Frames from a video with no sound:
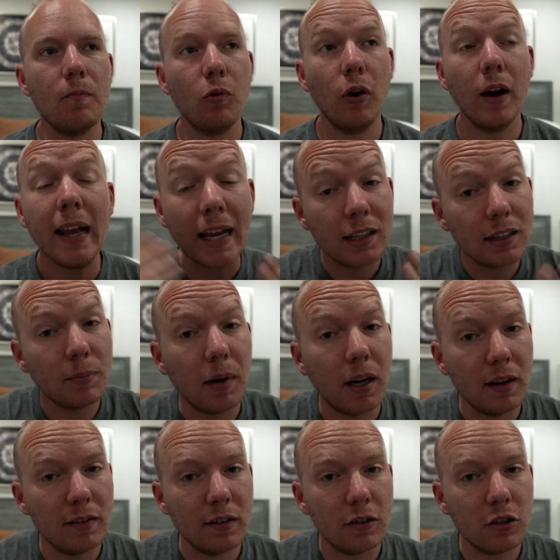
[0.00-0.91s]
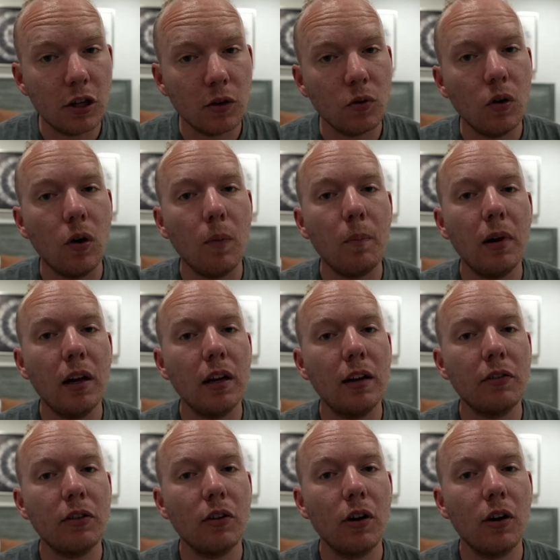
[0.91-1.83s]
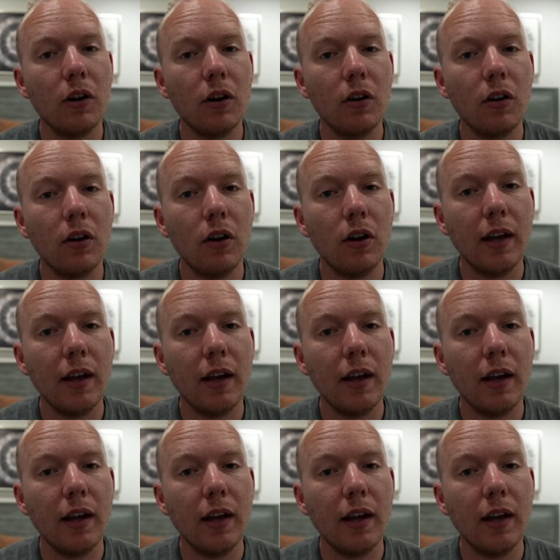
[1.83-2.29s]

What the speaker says: Antibodies in general, but if they're